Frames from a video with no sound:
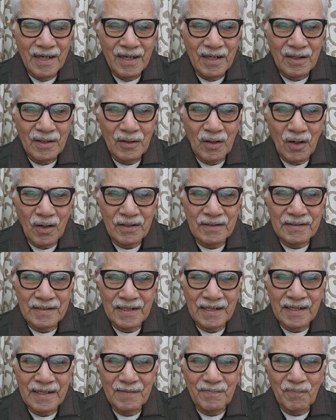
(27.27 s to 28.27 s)
Clause
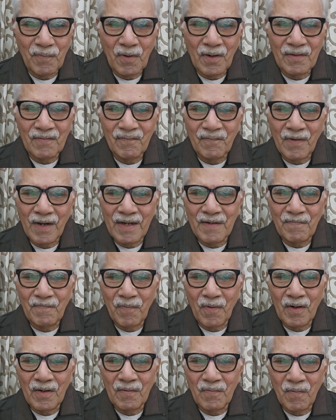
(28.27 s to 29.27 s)

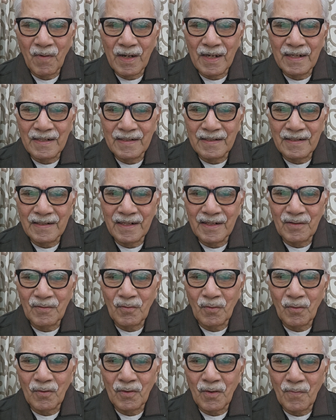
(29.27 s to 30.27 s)
8.5.1,
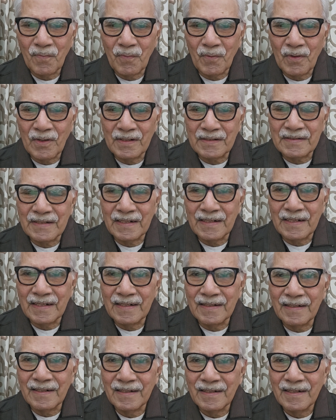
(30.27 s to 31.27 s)
control of production
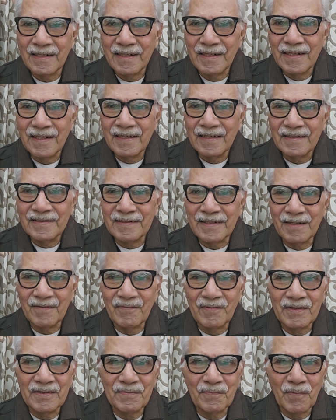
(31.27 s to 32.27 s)
and
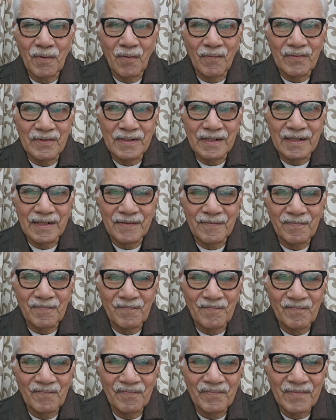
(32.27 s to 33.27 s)
service provision.
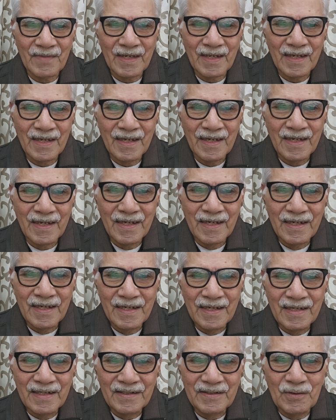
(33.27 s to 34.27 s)

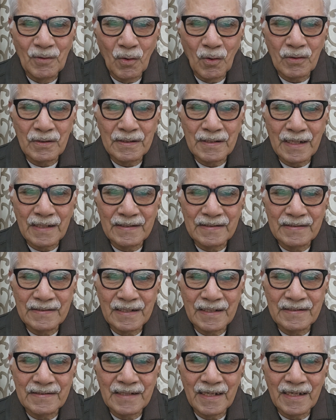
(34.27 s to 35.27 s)
The
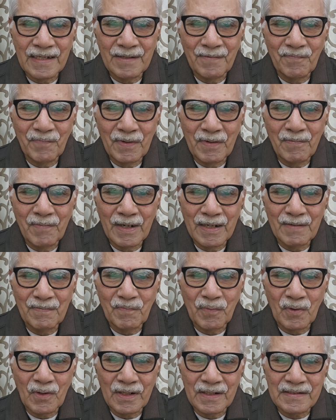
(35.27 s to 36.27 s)
organization shall implement
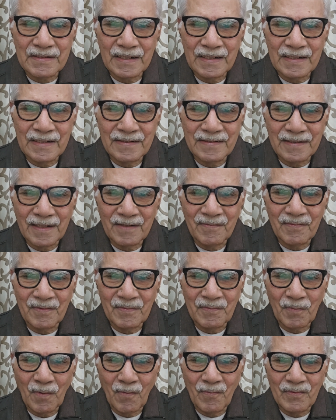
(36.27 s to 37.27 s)
production and service
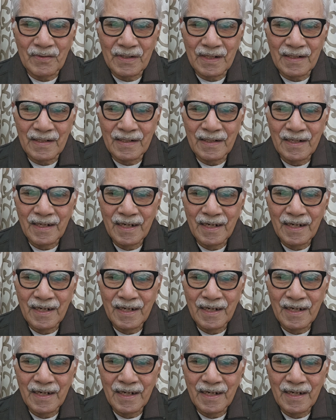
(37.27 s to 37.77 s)
provision